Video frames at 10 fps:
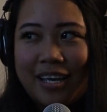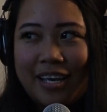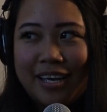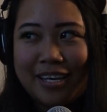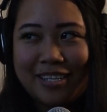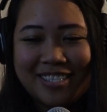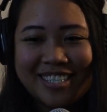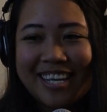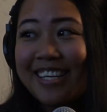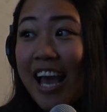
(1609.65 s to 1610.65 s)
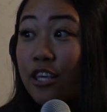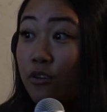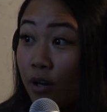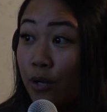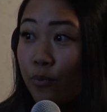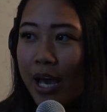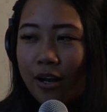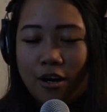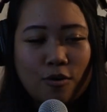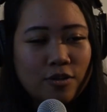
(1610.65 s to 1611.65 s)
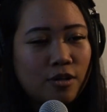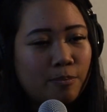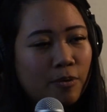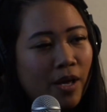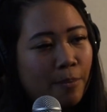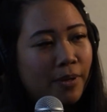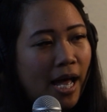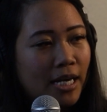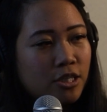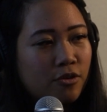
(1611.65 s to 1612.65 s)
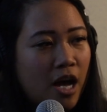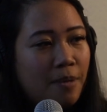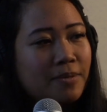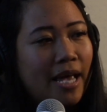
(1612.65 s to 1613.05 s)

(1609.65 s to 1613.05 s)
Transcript: And we had our own we had black scrubs.